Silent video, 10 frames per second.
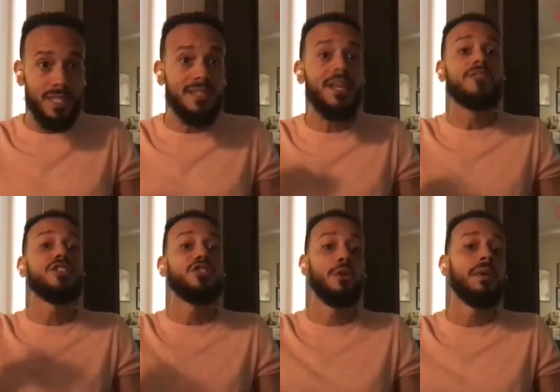the
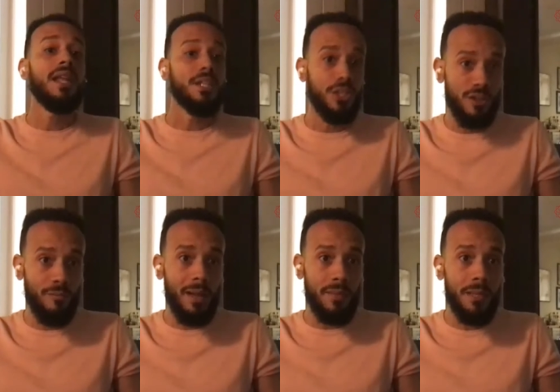self-determination
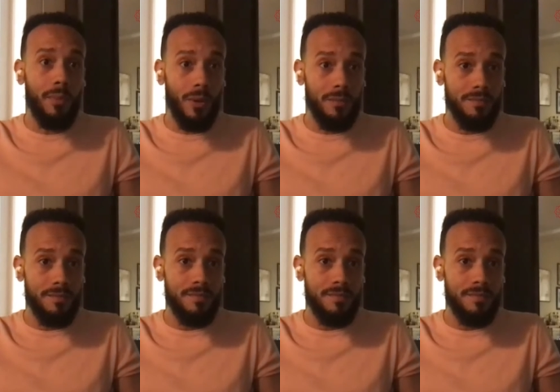of my people.